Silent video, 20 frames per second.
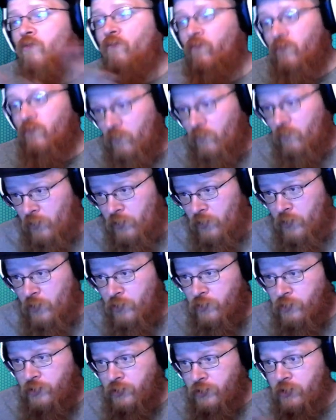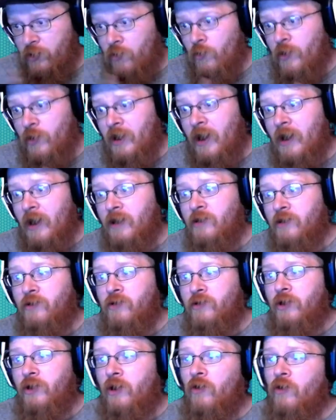for those new again to the
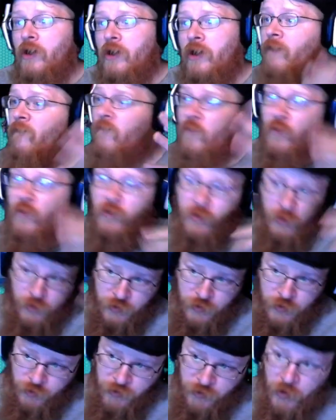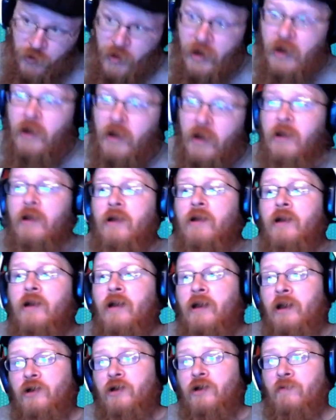channel and for those returning.
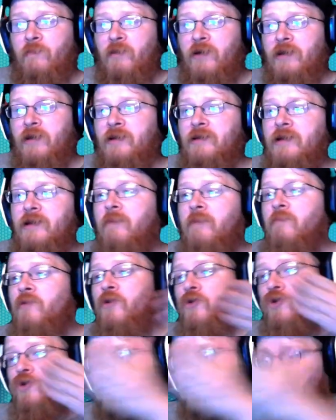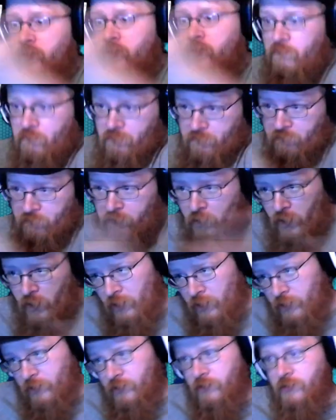In case you haven't played this game,
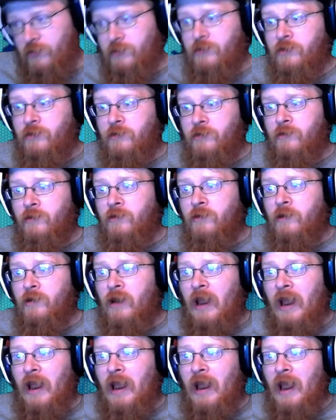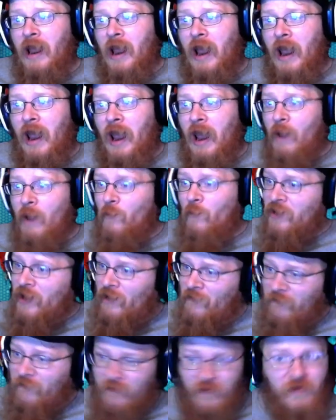spoilers. And
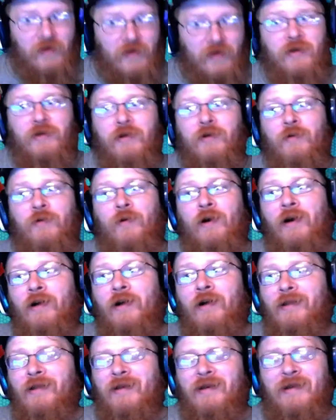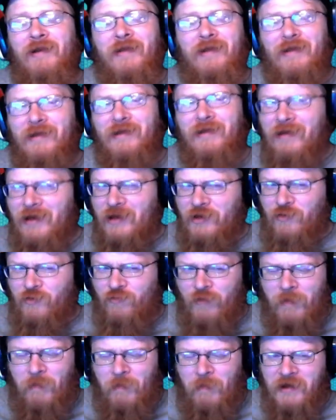without further ado, let's
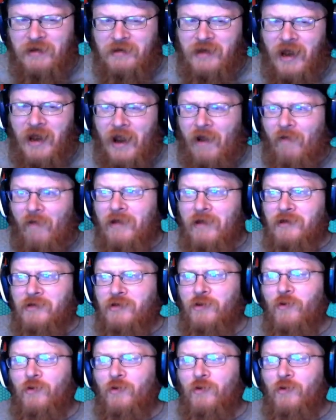rip and tear into